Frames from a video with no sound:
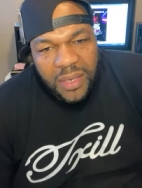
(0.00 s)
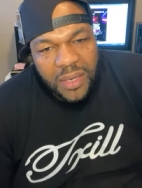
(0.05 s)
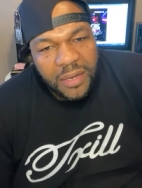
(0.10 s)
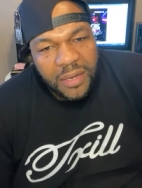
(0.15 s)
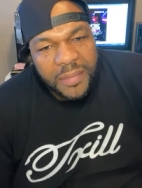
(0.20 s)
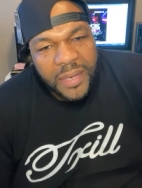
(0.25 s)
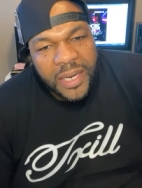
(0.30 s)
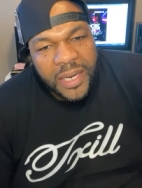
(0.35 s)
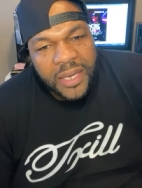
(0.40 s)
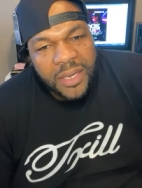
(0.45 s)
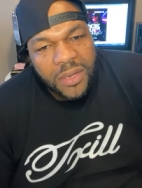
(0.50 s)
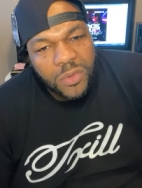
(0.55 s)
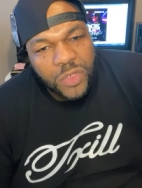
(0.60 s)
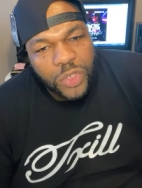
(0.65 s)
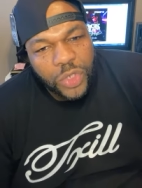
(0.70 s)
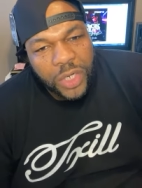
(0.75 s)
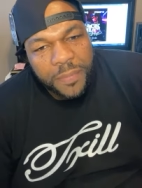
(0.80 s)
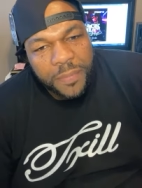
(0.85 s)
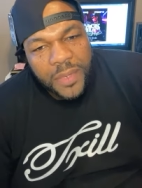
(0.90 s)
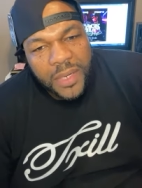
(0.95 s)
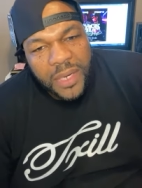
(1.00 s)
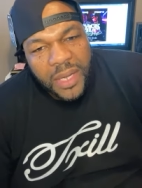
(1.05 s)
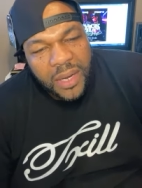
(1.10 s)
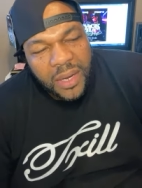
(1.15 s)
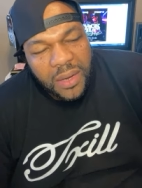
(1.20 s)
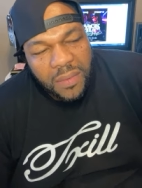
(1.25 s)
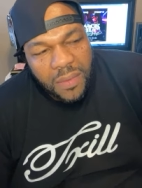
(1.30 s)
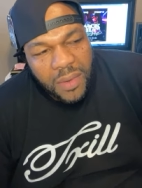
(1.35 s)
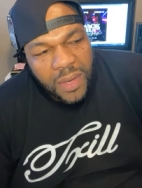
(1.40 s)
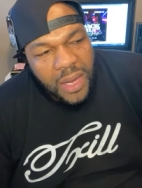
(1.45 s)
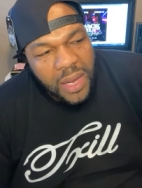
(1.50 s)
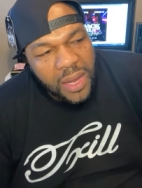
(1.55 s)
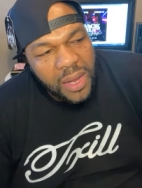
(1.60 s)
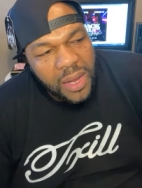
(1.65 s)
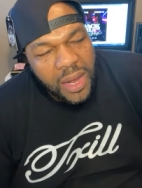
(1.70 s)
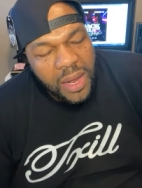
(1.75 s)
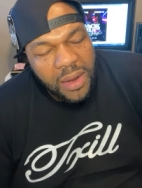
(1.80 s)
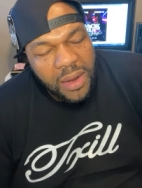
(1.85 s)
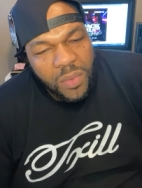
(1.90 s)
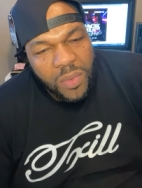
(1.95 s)
man, you tripping. I don't I,
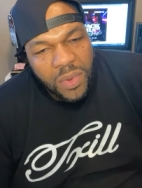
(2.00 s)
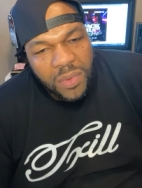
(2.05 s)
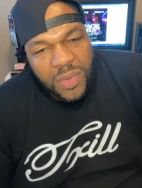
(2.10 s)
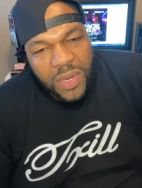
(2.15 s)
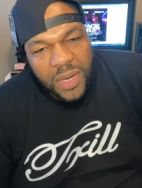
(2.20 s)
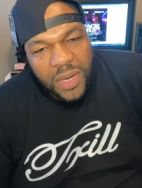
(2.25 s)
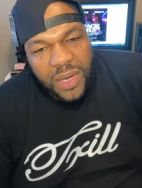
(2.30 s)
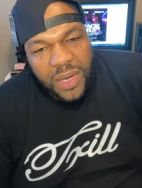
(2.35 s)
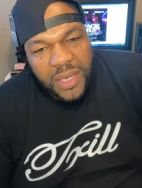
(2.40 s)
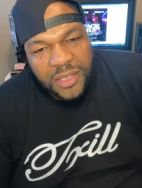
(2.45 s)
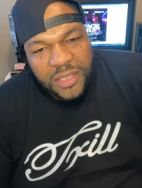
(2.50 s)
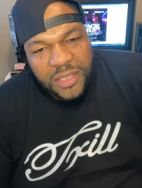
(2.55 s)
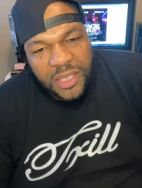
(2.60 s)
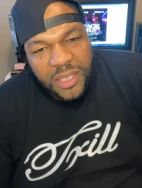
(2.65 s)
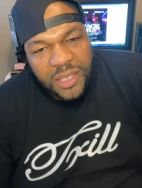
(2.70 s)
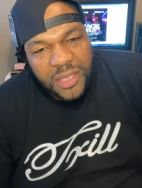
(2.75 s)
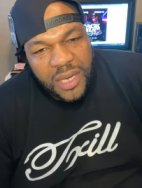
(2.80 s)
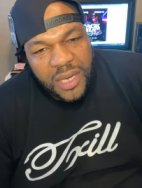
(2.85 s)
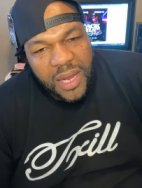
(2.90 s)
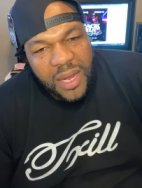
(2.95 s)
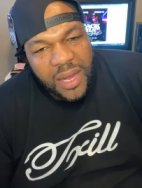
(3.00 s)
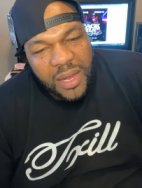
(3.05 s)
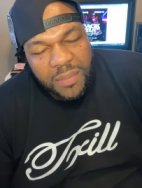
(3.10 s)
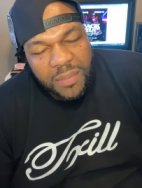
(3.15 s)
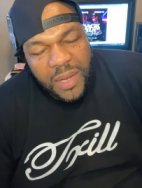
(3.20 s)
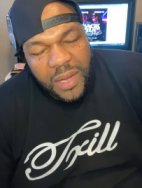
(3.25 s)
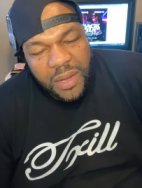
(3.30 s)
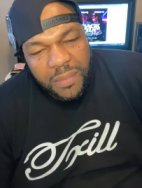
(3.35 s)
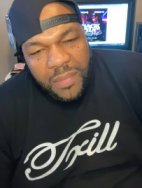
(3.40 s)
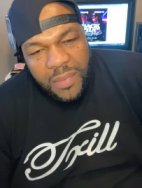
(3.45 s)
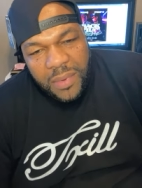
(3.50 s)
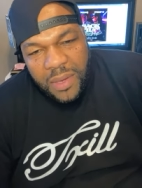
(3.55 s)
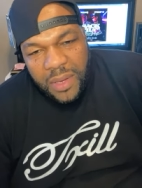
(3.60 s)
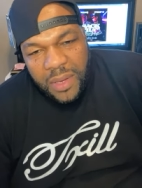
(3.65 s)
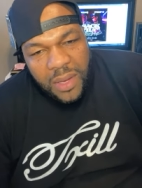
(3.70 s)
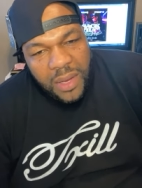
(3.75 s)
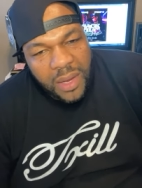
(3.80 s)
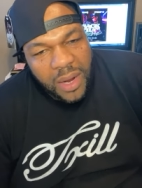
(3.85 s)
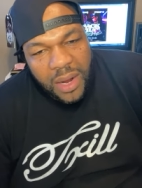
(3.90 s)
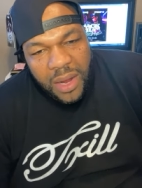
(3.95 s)
I don't want none of that shit. Nah, I'm I'm
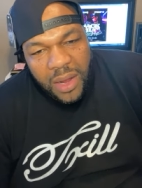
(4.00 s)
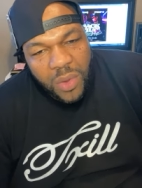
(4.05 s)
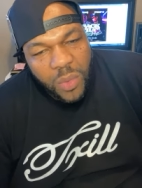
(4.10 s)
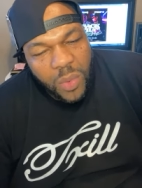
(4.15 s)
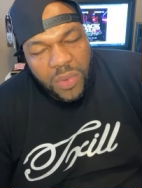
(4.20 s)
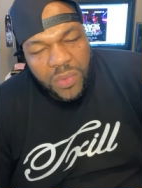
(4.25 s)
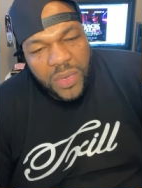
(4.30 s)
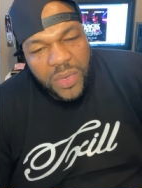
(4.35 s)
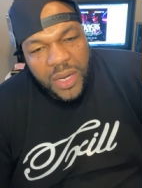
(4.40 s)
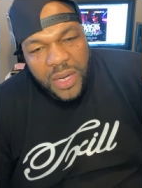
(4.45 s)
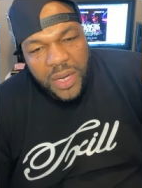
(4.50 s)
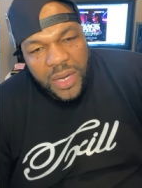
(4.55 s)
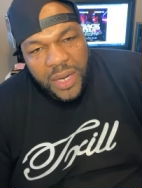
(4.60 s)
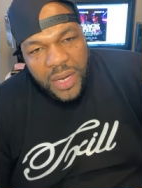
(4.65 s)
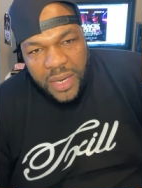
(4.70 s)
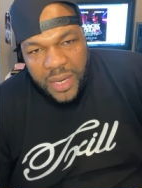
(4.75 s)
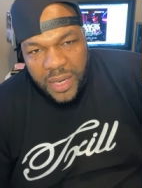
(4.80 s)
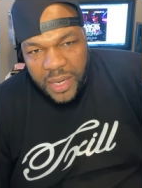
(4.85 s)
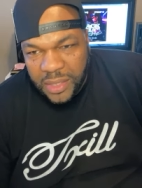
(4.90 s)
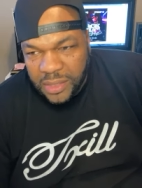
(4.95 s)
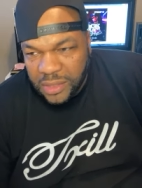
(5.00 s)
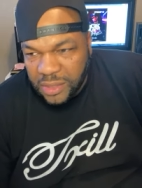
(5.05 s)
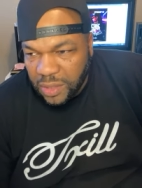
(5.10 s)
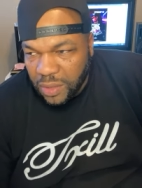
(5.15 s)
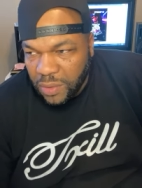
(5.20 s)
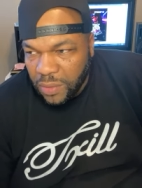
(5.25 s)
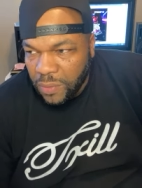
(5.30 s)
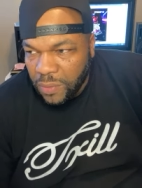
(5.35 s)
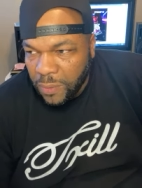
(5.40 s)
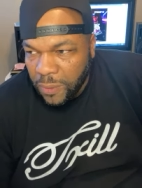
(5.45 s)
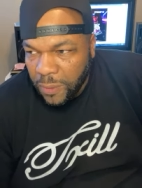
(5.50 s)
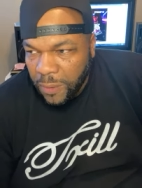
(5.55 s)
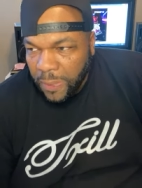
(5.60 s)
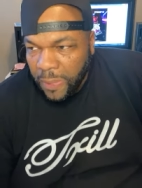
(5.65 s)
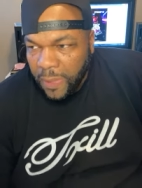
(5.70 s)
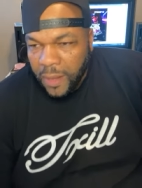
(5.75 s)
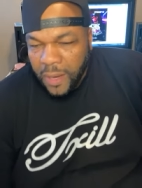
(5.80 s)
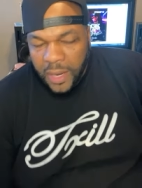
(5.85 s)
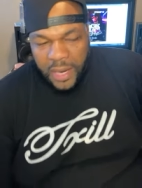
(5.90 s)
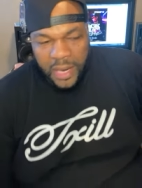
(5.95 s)
I don't want none of that. And so
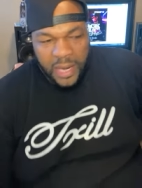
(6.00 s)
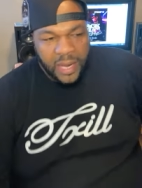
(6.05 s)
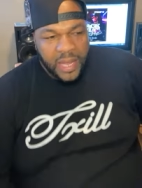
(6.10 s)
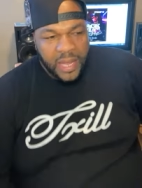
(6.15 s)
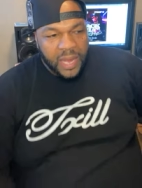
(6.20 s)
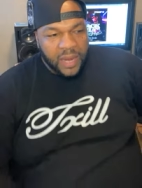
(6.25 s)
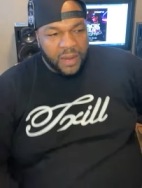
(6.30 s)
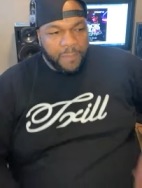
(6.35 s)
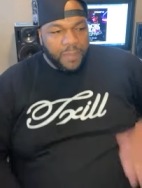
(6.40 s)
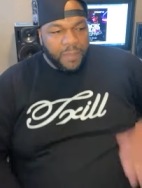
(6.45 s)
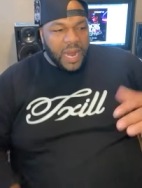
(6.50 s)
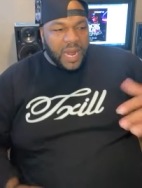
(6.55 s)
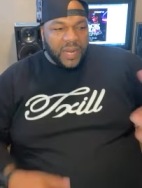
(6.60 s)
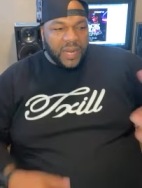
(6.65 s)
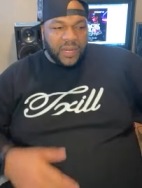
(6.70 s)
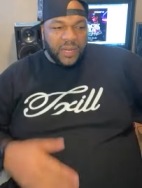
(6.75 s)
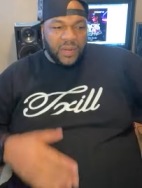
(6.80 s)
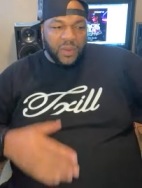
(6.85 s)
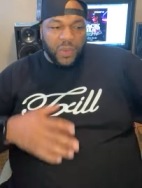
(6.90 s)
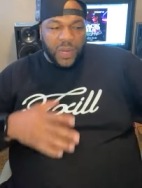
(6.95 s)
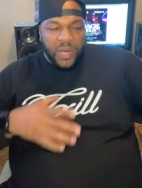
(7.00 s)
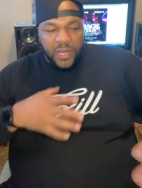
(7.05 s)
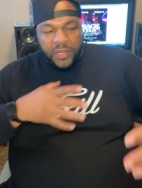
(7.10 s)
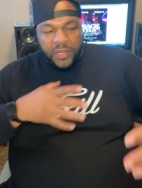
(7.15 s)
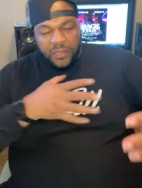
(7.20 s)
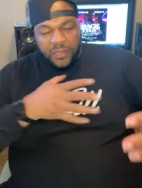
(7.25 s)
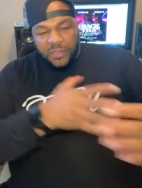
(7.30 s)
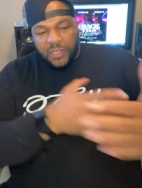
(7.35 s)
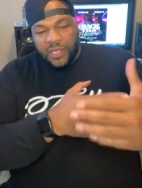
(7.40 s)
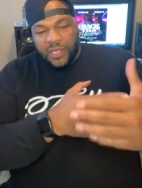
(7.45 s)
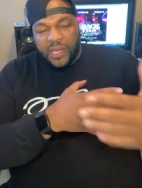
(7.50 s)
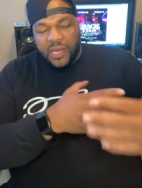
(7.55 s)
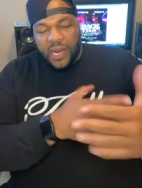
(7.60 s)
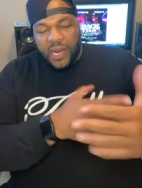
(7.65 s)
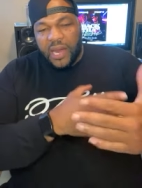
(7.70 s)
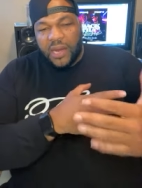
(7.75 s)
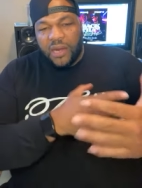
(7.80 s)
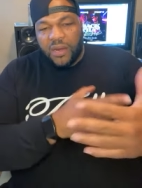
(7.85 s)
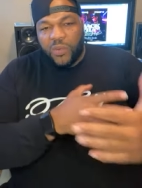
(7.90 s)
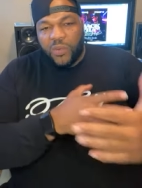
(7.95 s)
he kind of blocking the way to get
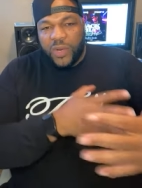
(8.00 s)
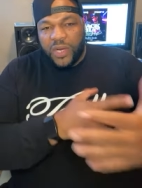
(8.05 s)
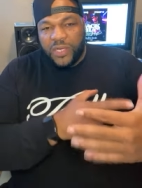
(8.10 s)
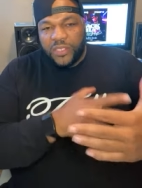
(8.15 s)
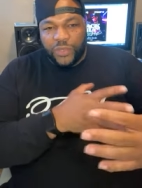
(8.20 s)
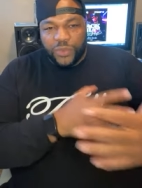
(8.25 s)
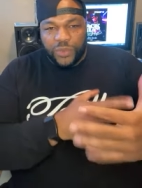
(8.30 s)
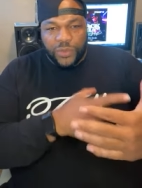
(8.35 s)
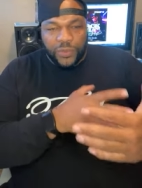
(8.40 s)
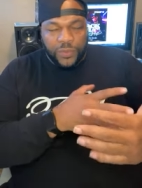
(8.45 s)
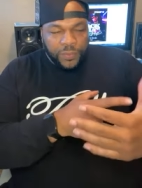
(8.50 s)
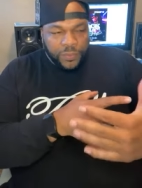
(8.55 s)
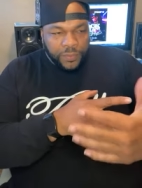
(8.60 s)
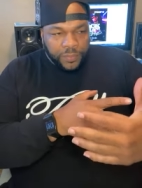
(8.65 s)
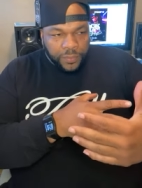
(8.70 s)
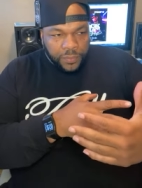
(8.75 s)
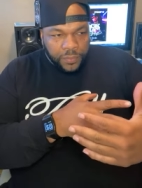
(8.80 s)
out of the restroom.